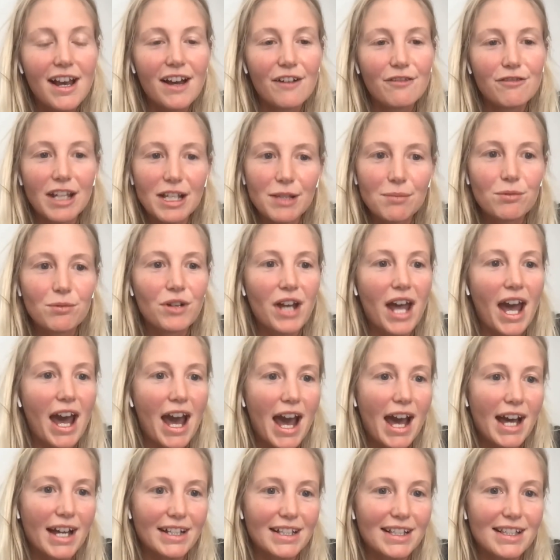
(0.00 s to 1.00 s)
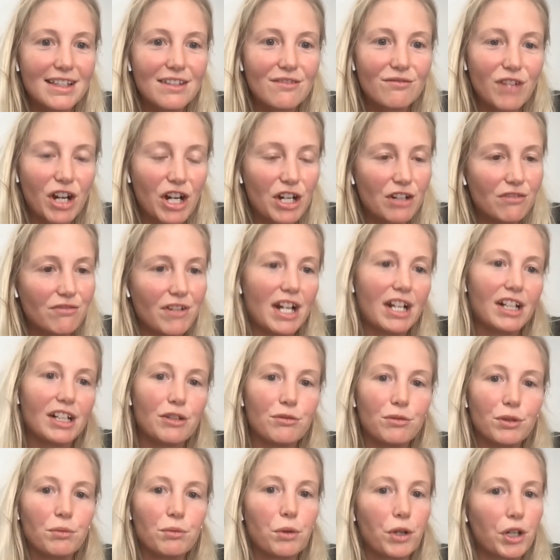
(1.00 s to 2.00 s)
Facebook ads very rarely
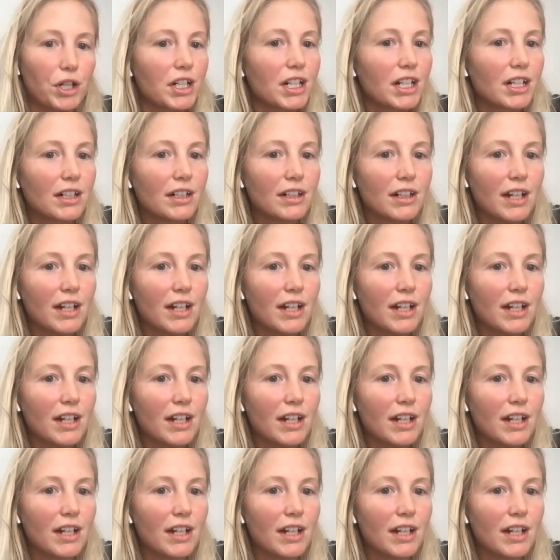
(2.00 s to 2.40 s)
will work.